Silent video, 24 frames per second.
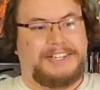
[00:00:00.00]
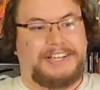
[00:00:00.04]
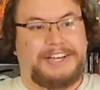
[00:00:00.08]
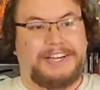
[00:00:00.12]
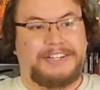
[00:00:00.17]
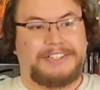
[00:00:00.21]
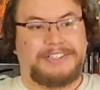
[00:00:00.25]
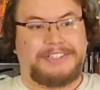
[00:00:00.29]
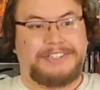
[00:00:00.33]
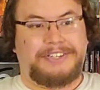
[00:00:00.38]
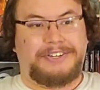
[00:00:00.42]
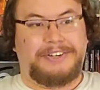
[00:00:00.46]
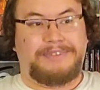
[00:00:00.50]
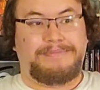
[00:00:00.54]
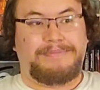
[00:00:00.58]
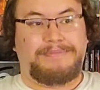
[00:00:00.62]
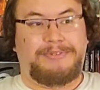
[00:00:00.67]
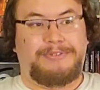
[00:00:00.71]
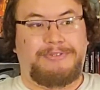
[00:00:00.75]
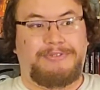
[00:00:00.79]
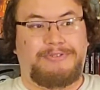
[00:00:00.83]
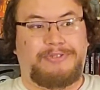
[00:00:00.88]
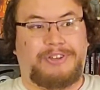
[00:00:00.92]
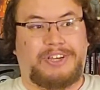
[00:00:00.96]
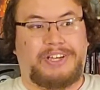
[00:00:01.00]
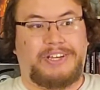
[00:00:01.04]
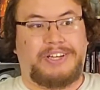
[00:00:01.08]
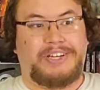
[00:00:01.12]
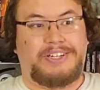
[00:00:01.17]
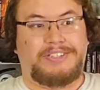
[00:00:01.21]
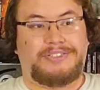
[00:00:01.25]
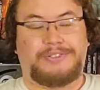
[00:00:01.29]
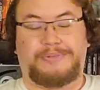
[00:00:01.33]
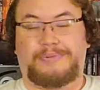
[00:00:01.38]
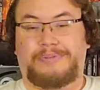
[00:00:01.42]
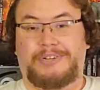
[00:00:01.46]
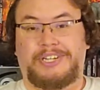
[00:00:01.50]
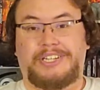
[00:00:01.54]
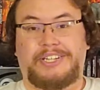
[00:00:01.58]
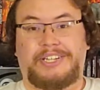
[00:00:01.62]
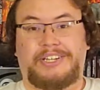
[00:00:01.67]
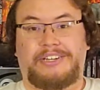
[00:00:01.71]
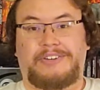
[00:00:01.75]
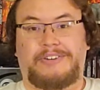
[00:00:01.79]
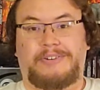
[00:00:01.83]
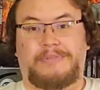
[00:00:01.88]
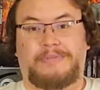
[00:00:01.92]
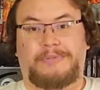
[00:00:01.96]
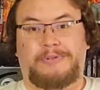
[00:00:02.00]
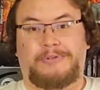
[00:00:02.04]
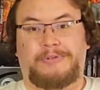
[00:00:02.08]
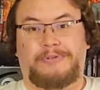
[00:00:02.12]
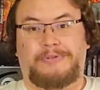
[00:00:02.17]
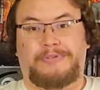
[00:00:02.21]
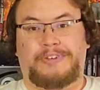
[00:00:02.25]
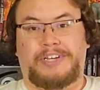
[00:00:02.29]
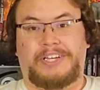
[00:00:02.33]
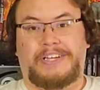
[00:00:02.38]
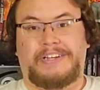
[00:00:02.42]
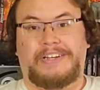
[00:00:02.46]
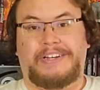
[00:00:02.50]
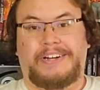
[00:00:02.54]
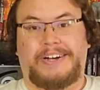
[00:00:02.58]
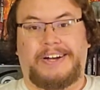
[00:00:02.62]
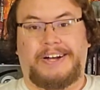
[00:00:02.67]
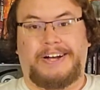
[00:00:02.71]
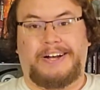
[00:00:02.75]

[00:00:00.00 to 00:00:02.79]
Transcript: Yeah, it's a good movie. It's a really good movie.